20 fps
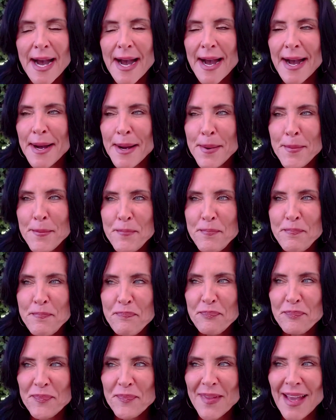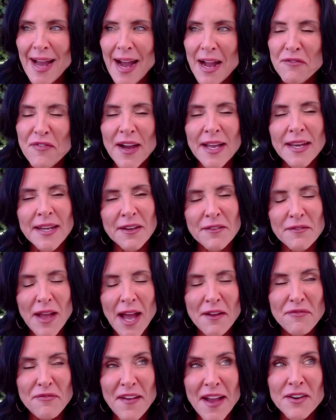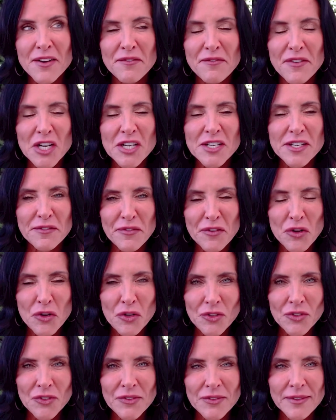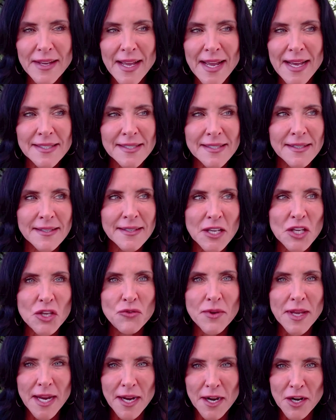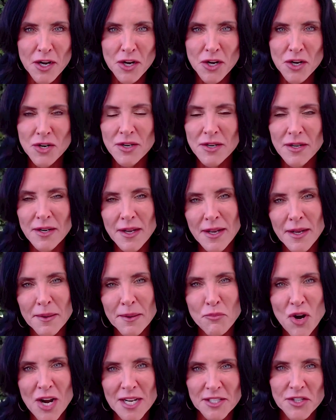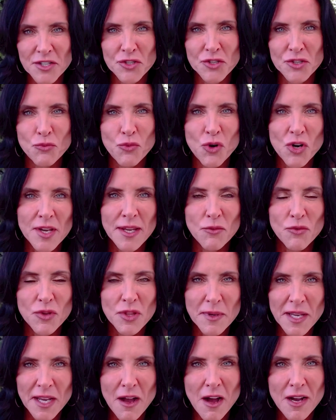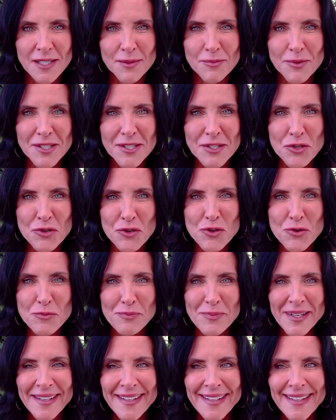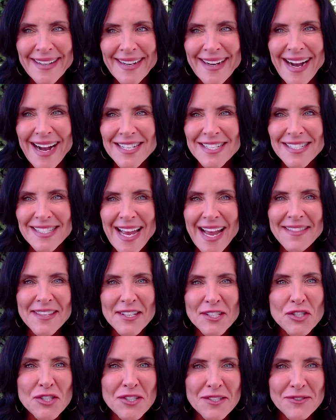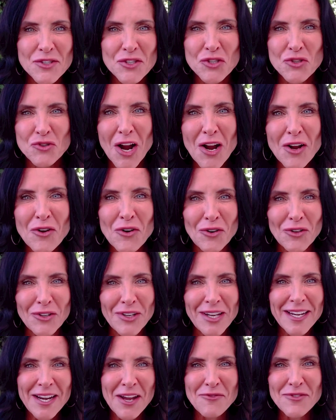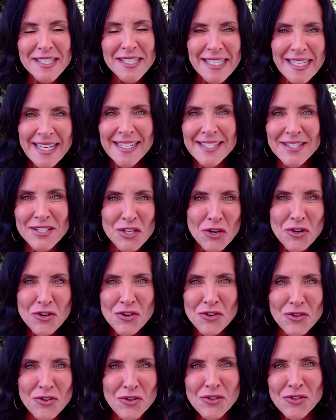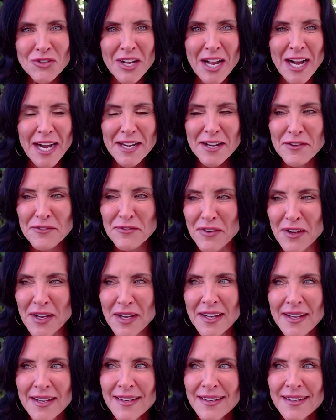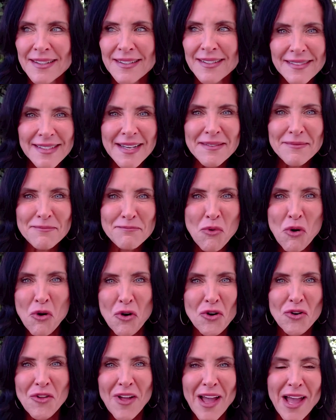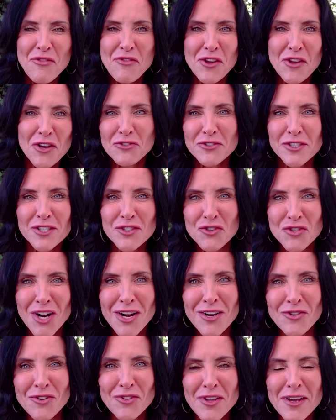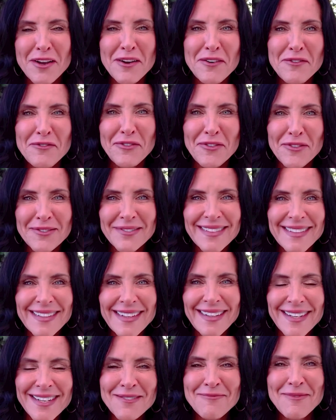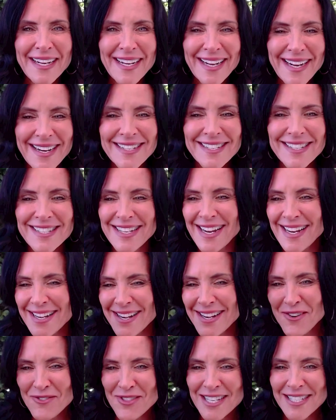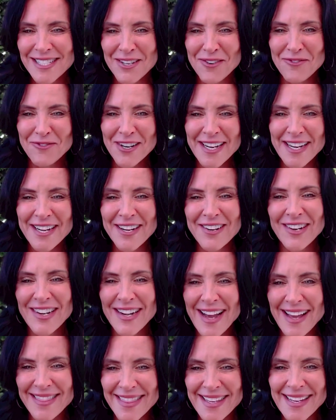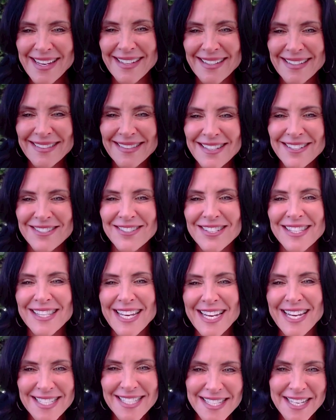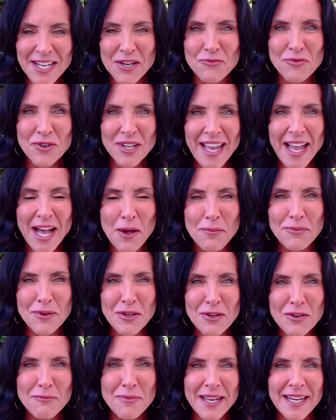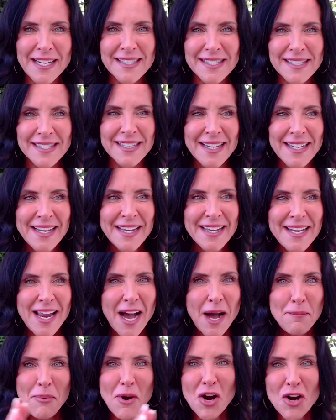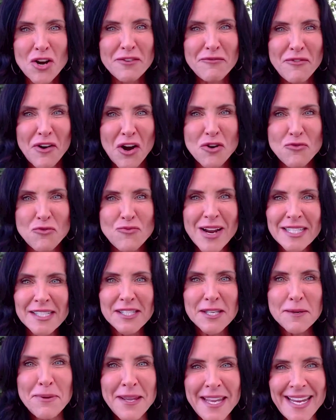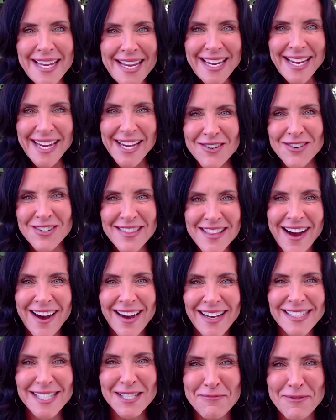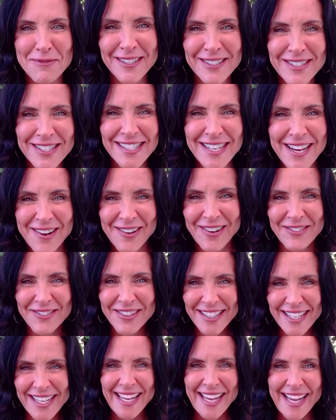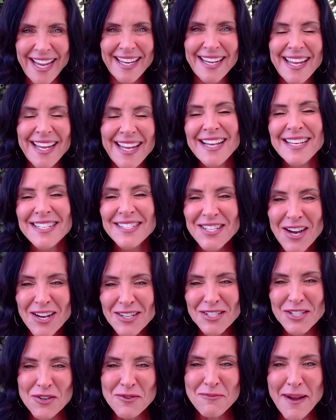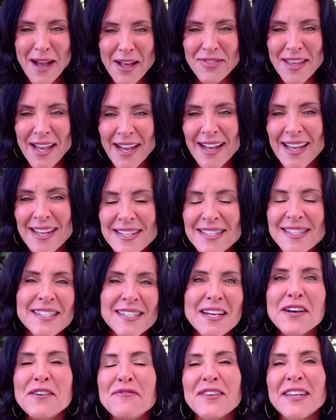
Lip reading: I found it very difficult as an acute care practitioner working with a big hospitalist group. I just had this struggle, this internal kind of moral, ethical struggle of, oh my gosh, I know this over here, and I think there's things that can really help you, but it's not part of our recipe here in the hospital. So I really can't talk to you about that kind of stuff.